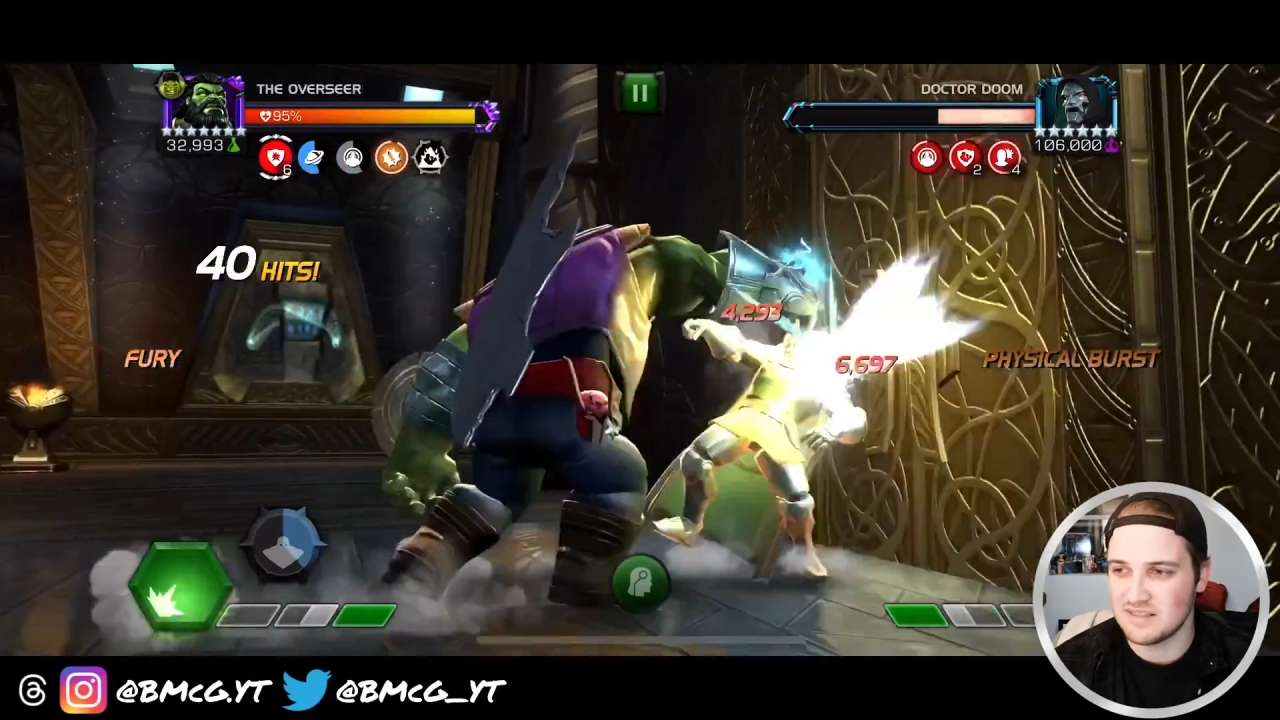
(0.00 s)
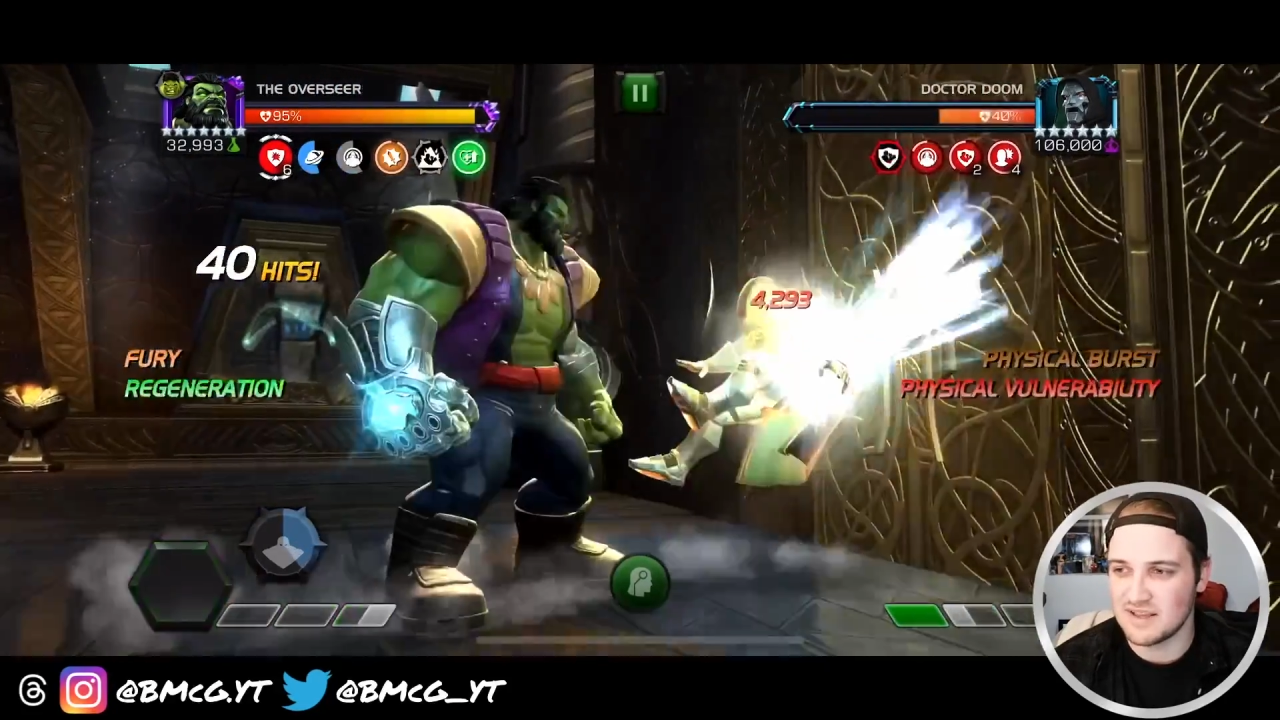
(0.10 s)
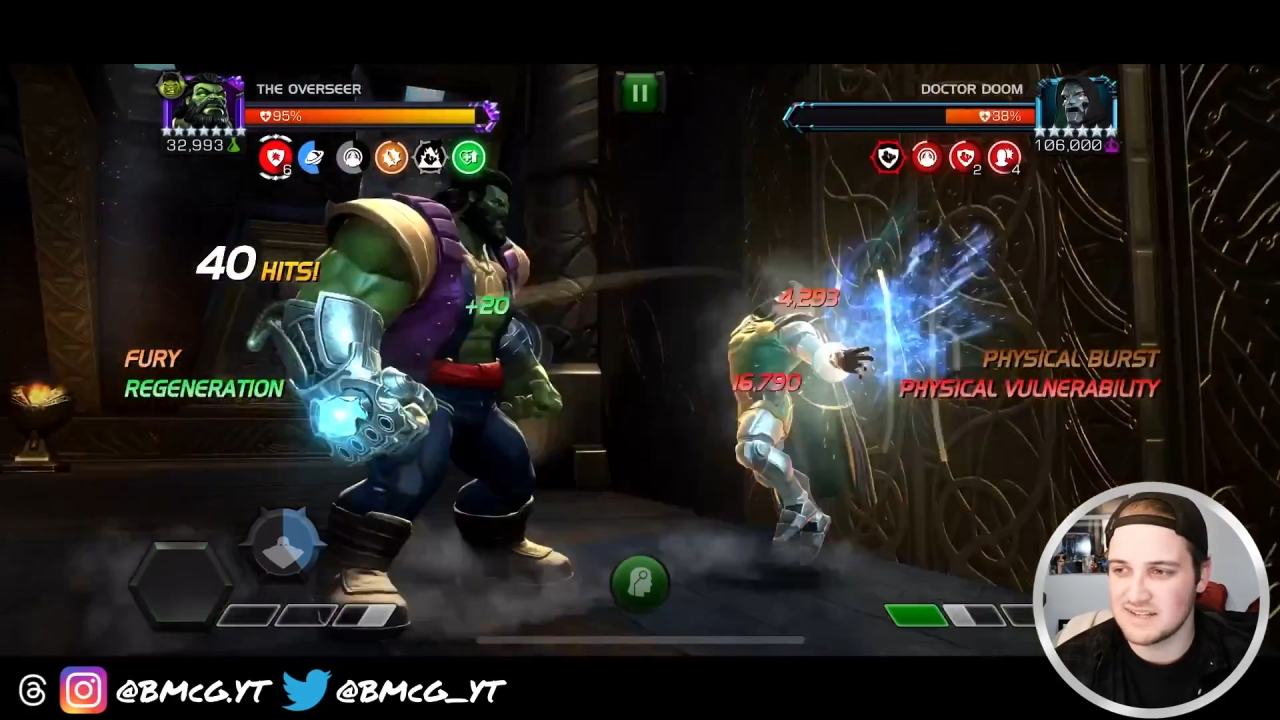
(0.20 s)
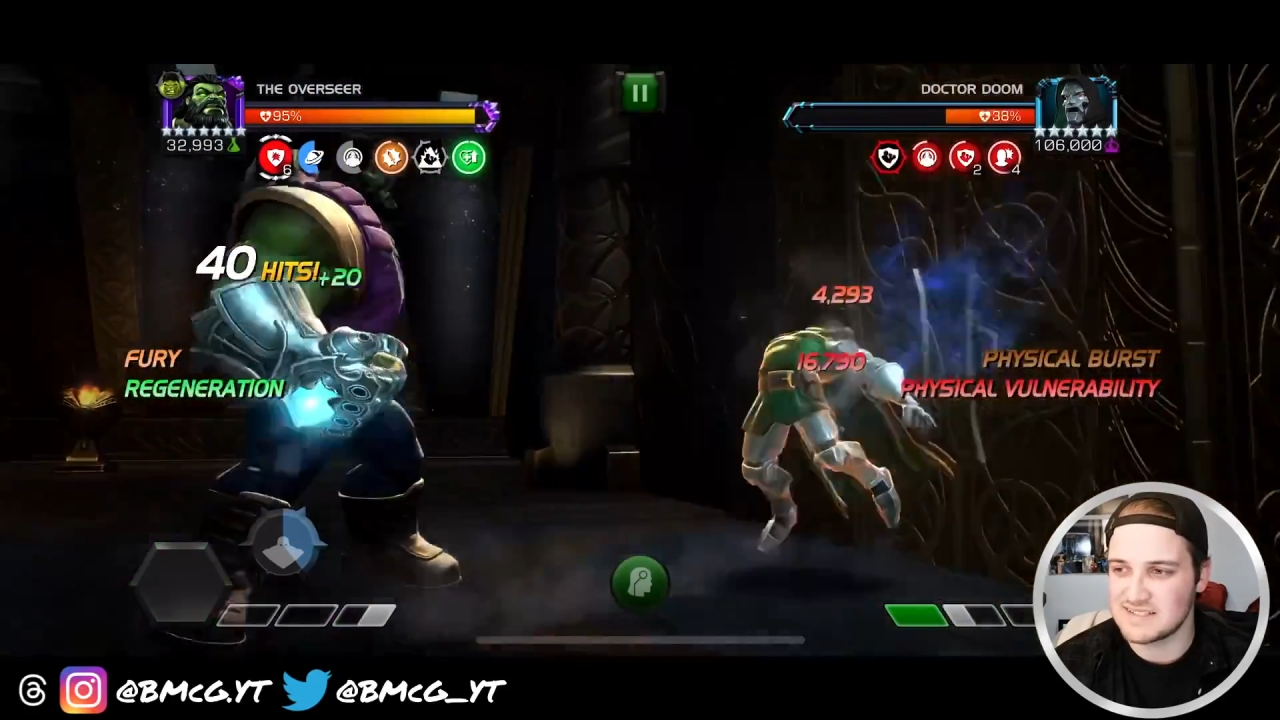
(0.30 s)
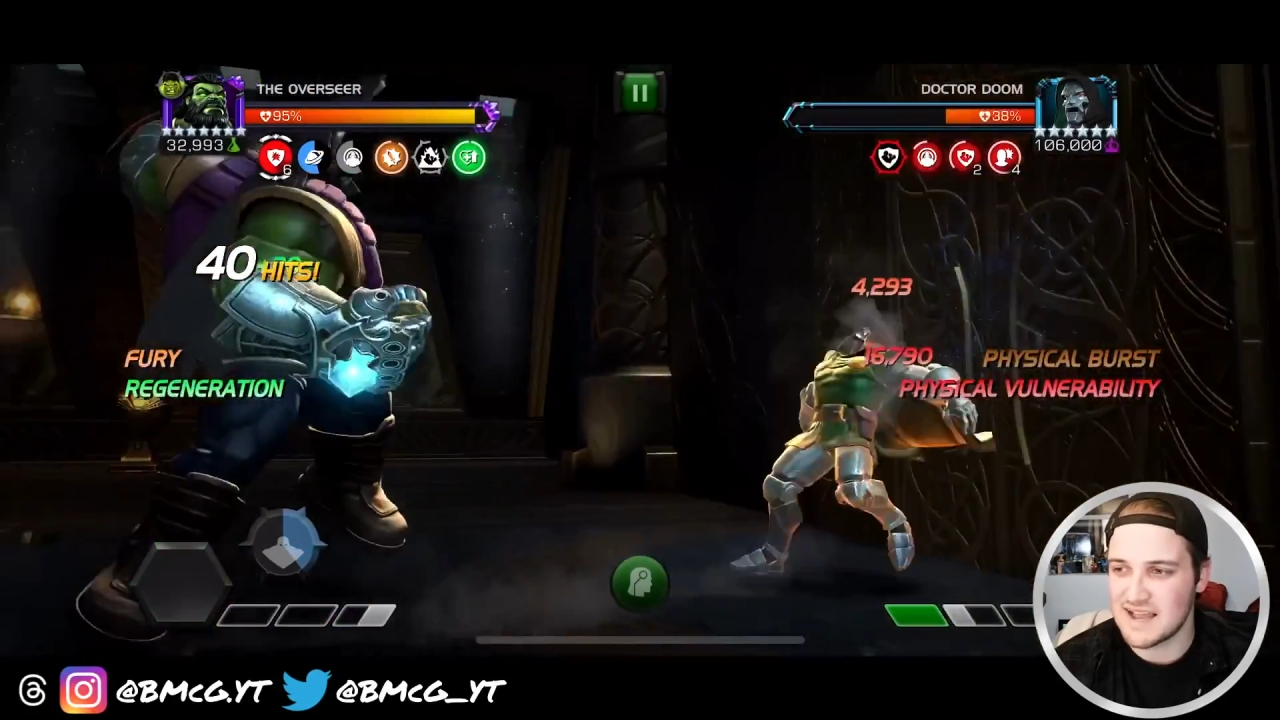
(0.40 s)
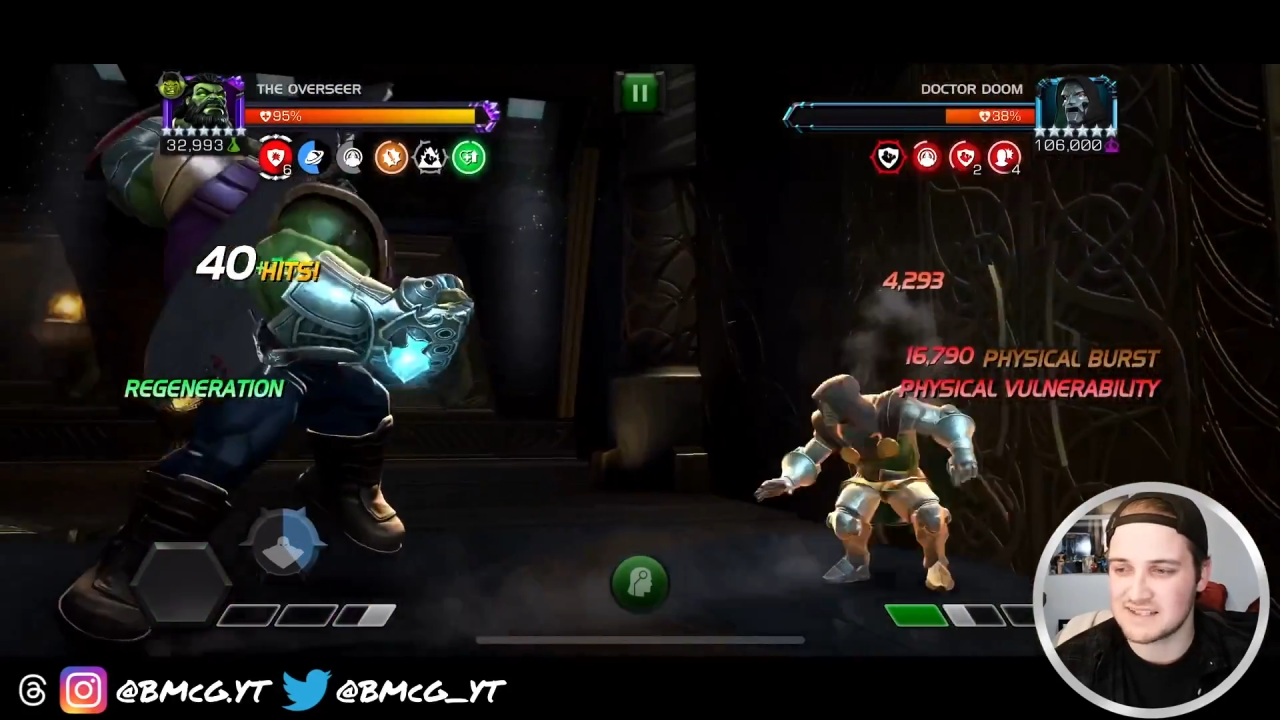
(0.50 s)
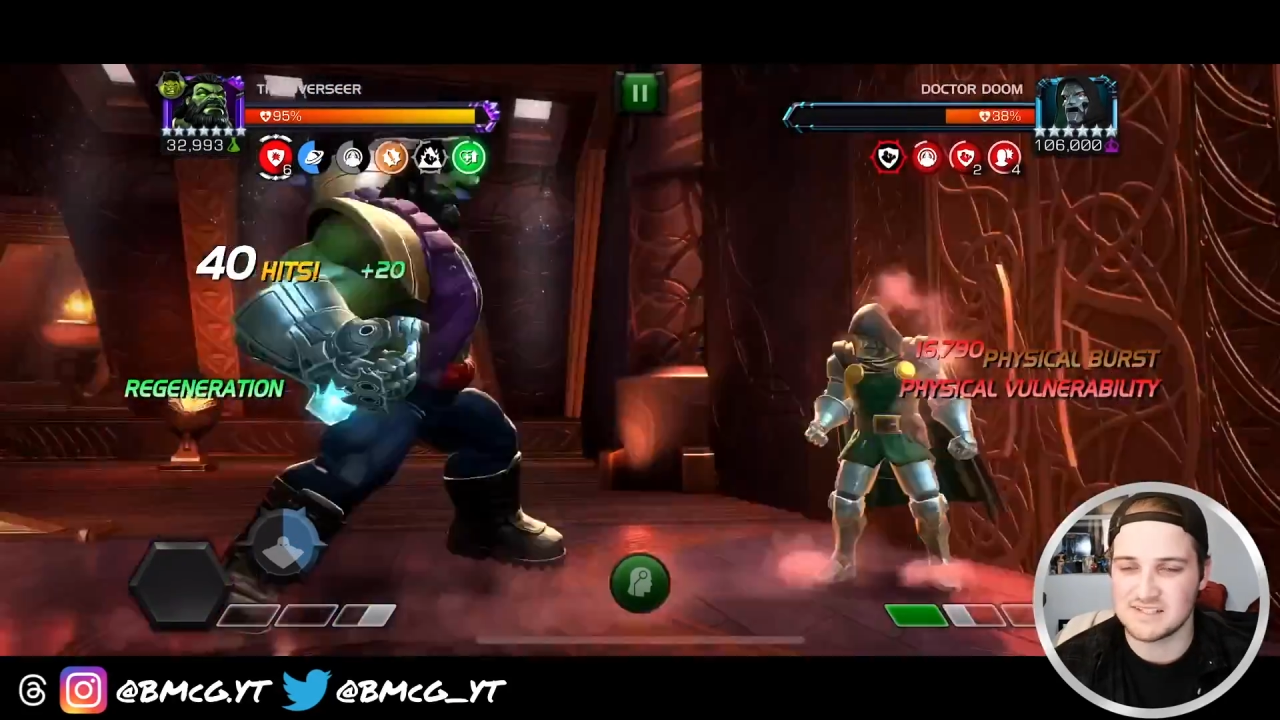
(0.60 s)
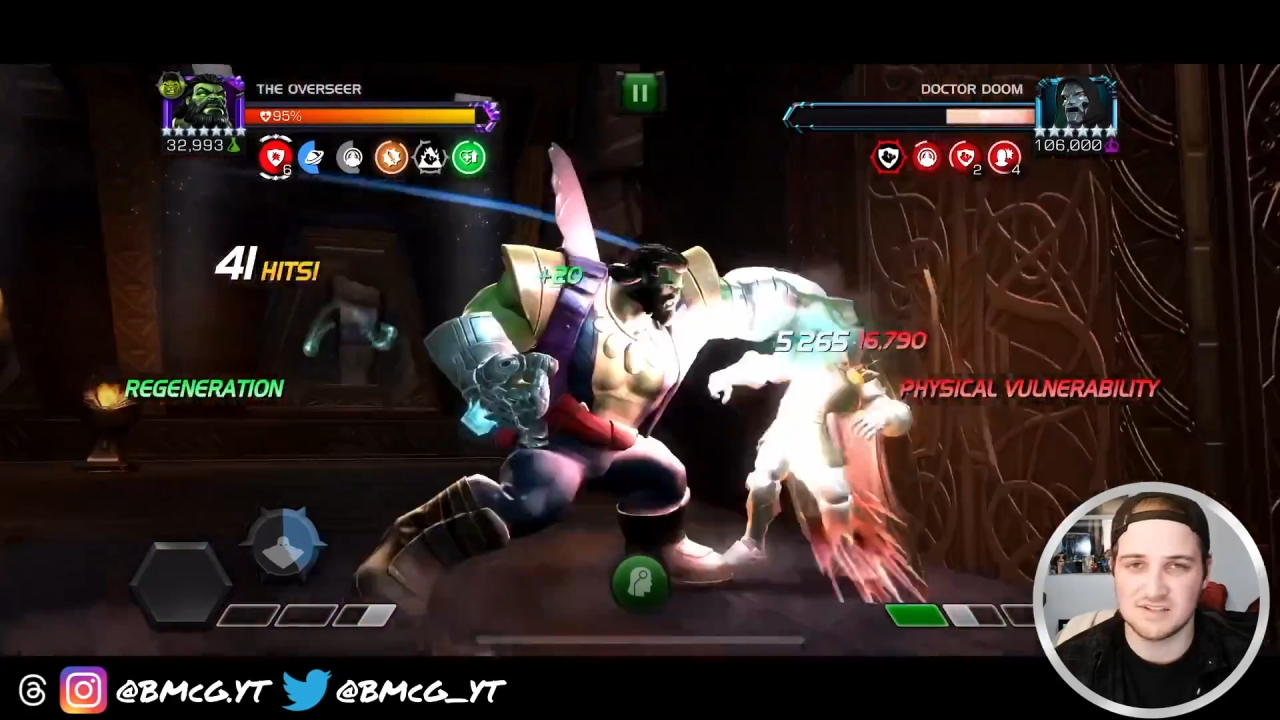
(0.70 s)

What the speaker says: light attacks